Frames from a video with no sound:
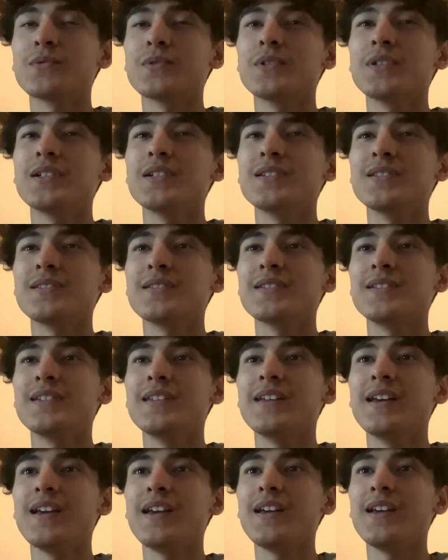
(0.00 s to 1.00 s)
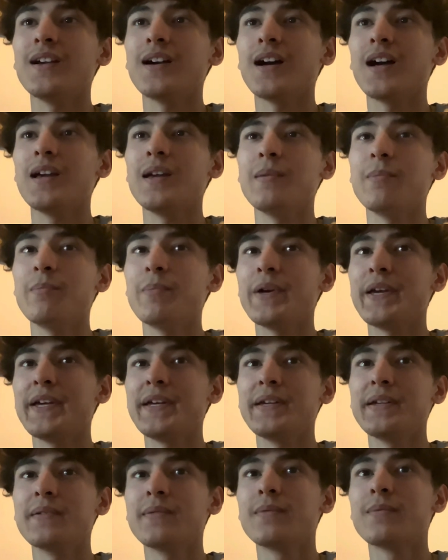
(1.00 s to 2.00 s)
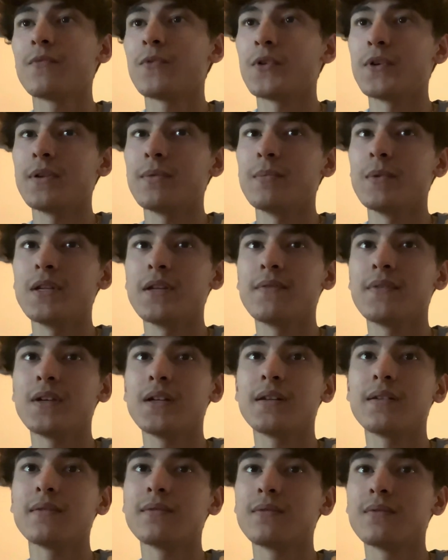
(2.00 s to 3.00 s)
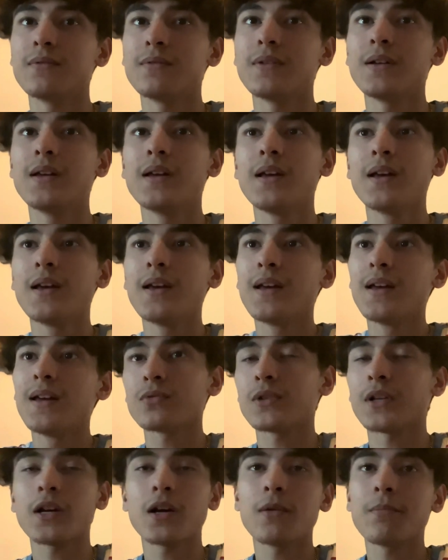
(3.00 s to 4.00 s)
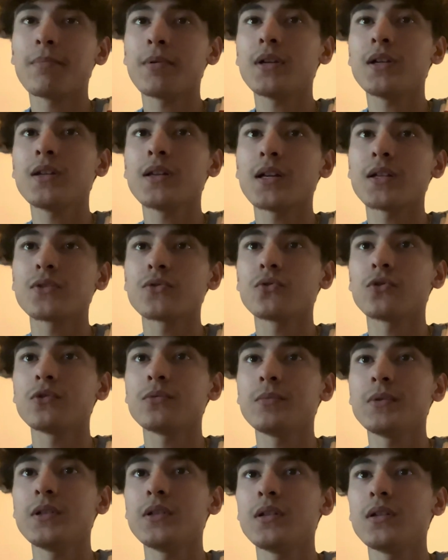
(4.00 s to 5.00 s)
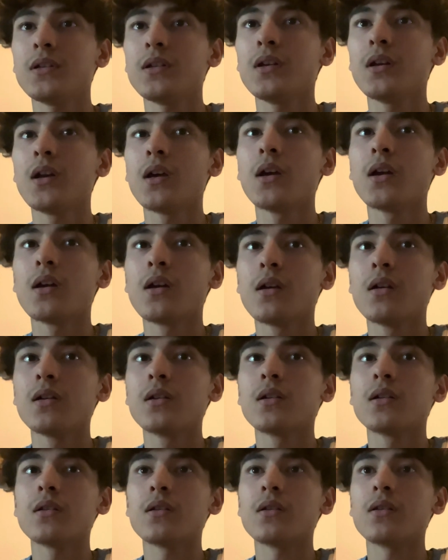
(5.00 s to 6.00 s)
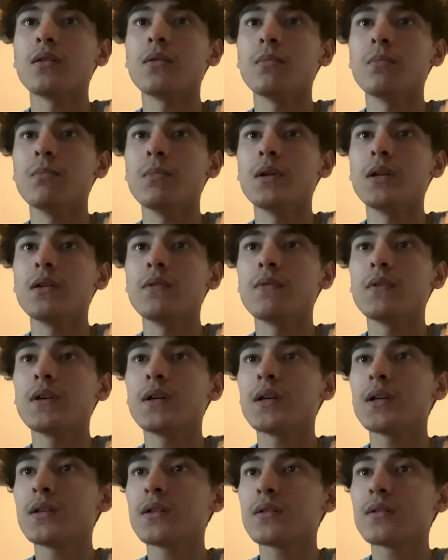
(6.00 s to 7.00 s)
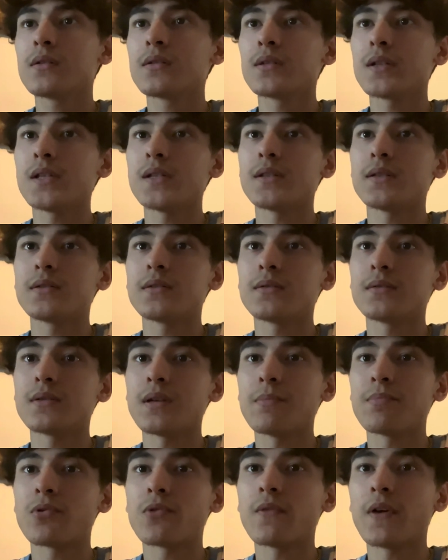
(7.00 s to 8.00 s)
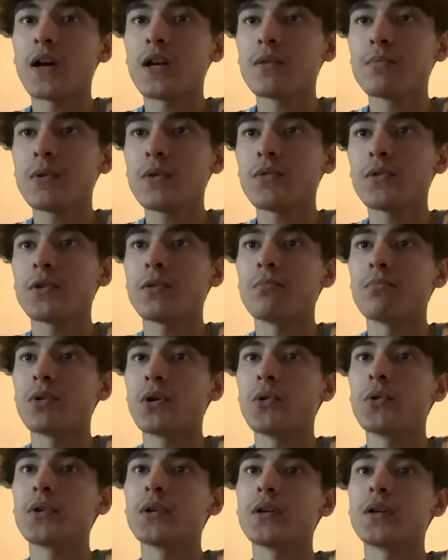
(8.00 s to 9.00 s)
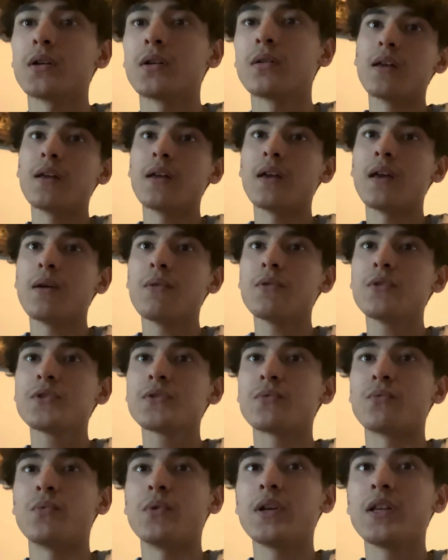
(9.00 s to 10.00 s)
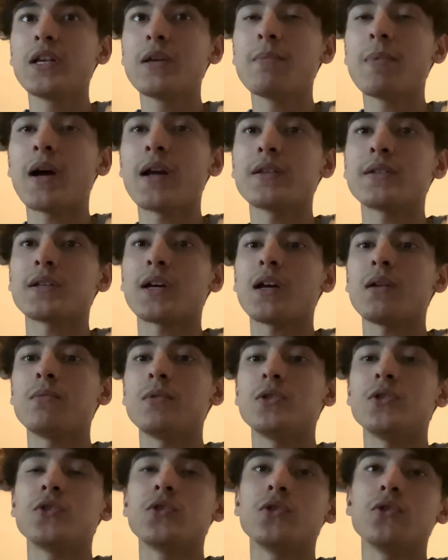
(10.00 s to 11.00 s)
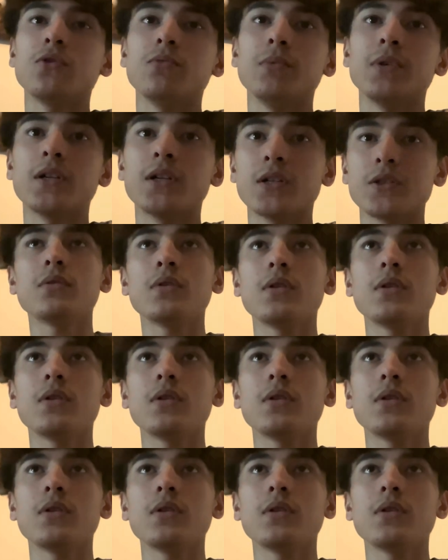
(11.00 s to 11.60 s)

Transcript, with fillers: was the day I paid for the minivan. The company that sold me the minivan, they, they provided me with the broker. It was really bad timing too, because